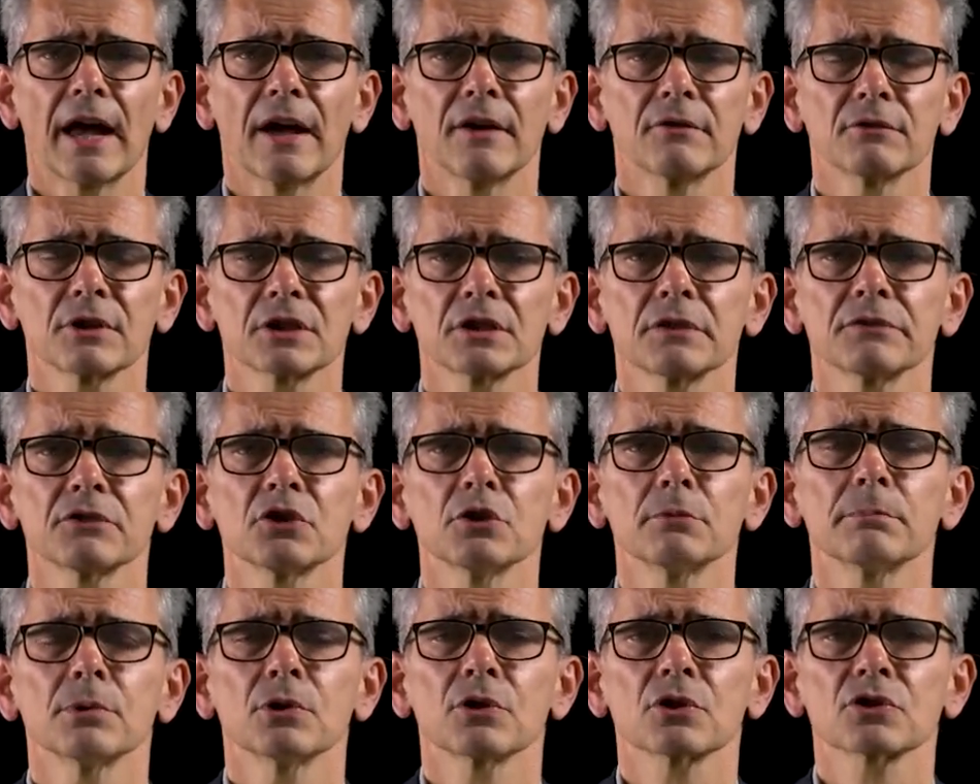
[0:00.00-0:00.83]
written a
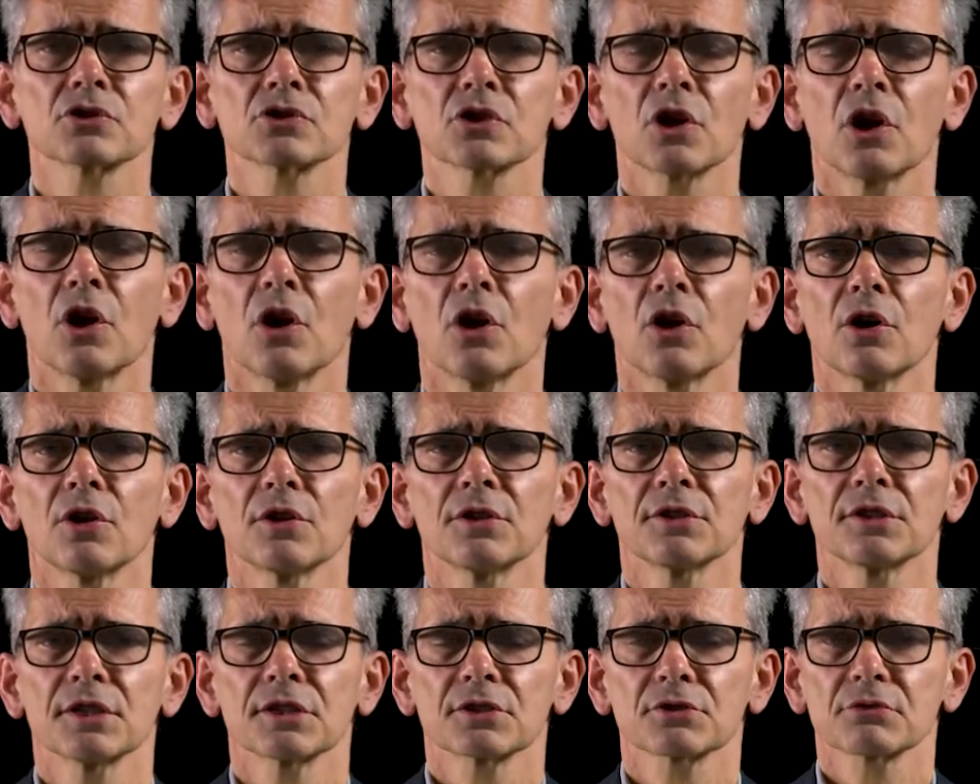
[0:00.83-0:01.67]
few books on
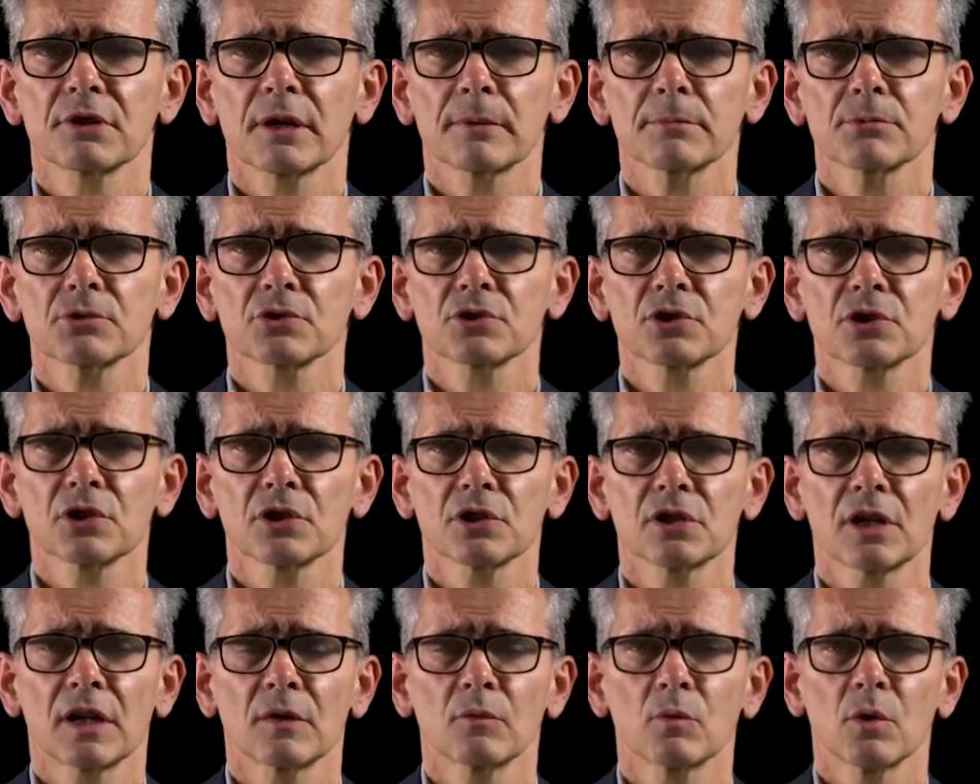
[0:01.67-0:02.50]

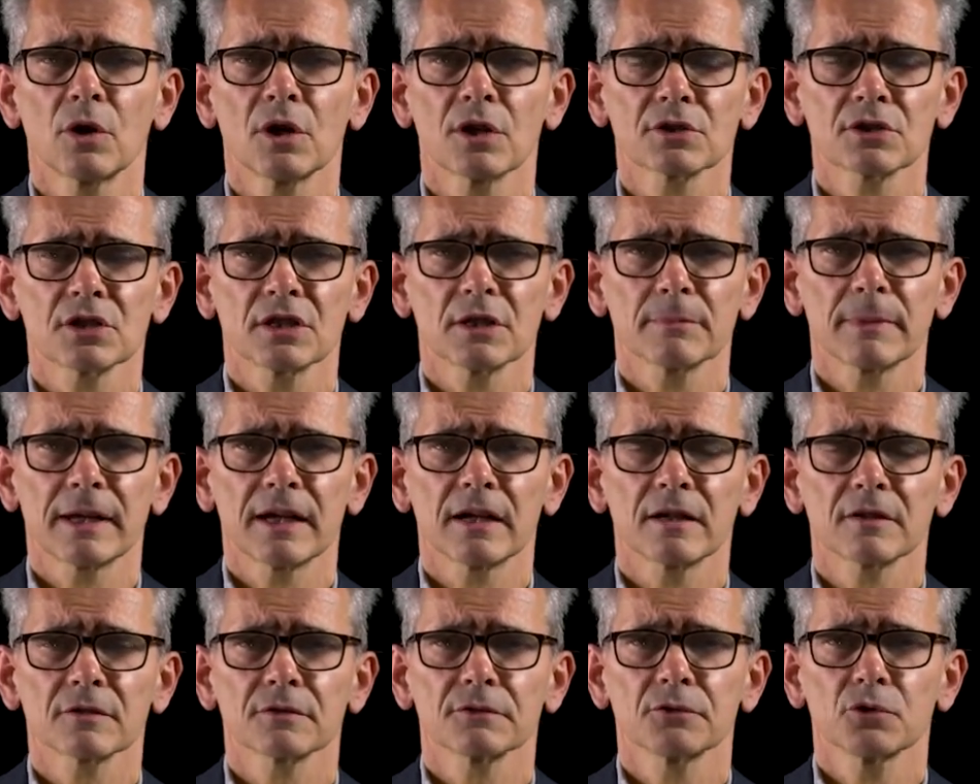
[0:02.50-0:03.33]
disruption and worked in
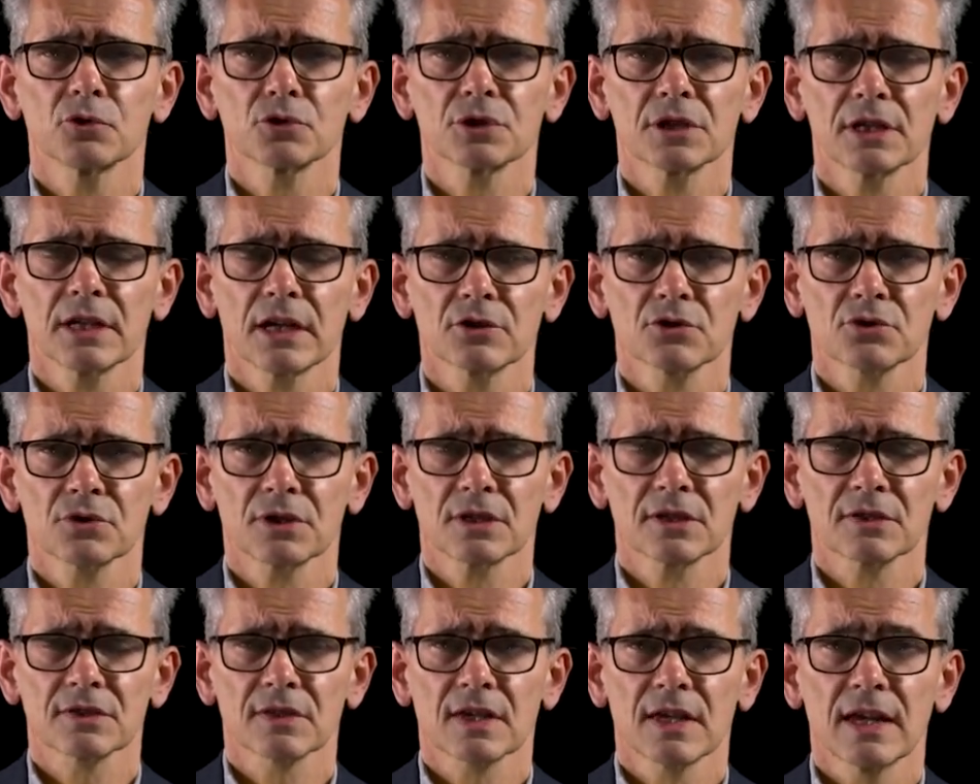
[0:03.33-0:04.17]
about 40
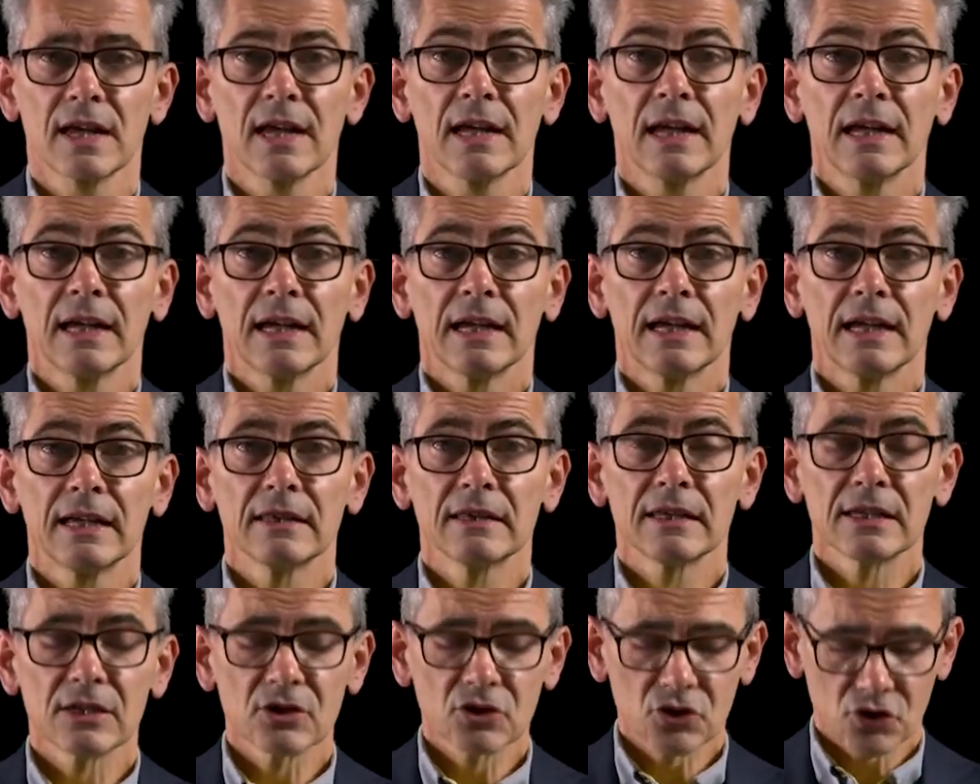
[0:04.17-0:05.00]
countries. In
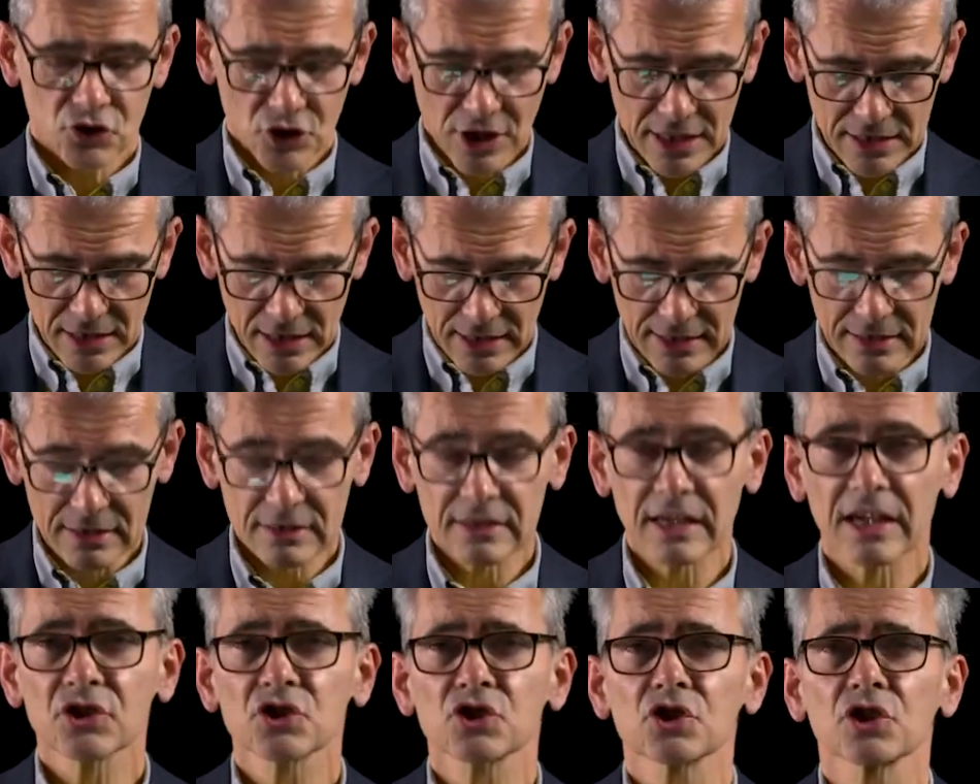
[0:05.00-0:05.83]
this Jedi
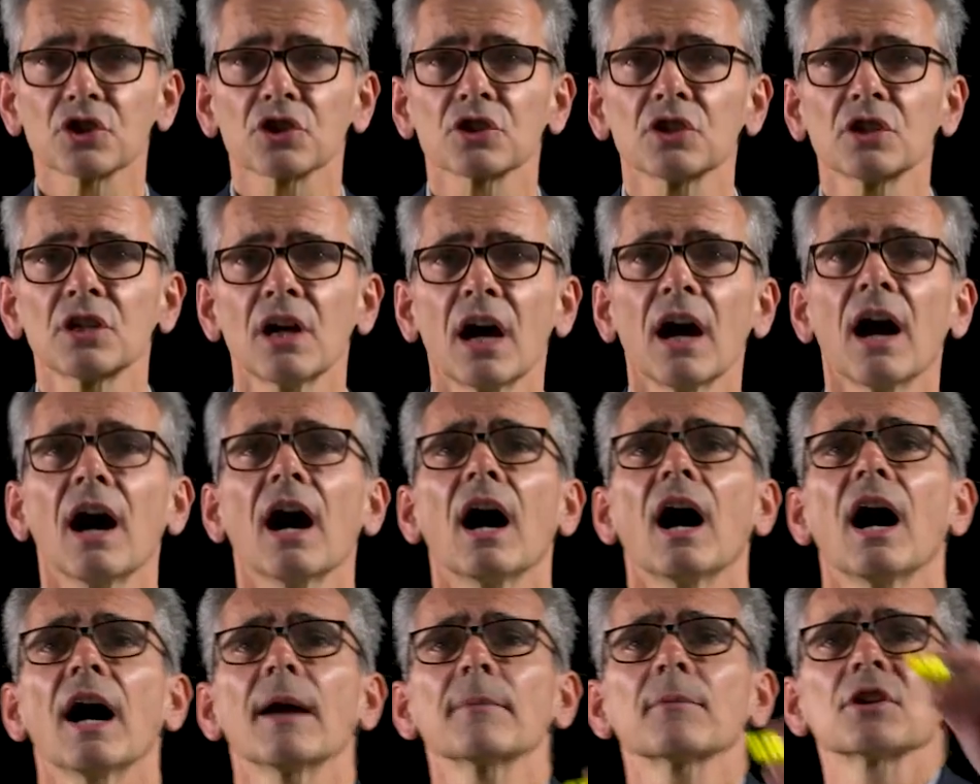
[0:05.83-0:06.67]
session,
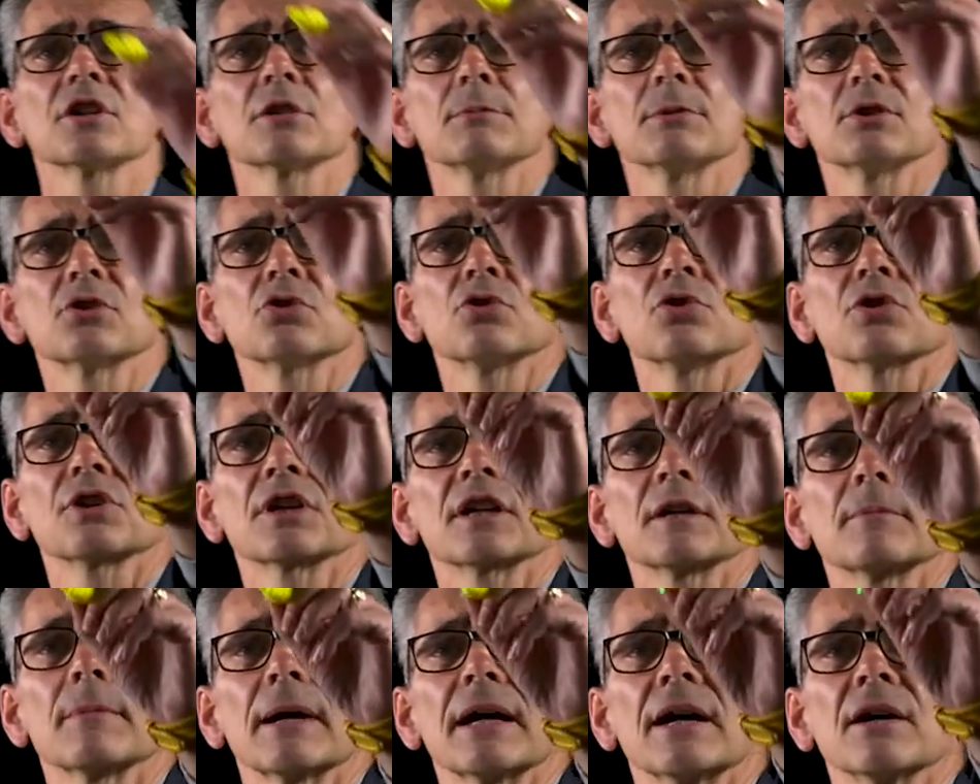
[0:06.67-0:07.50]
I'm going to be talking
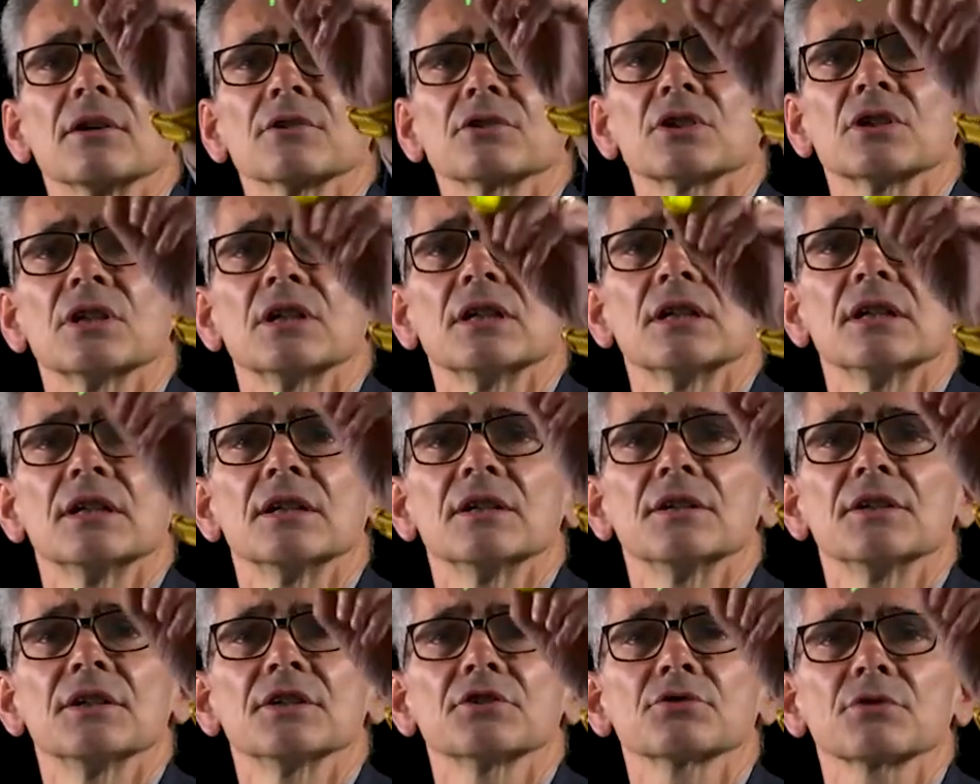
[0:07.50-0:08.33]
about
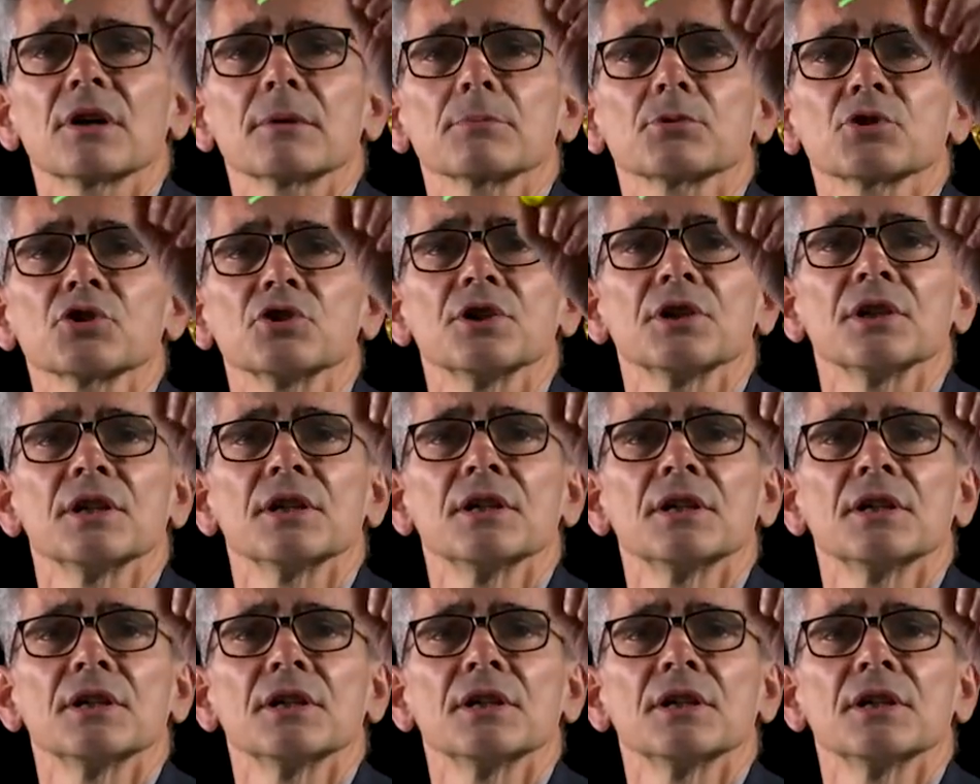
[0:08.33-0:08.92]
disruption.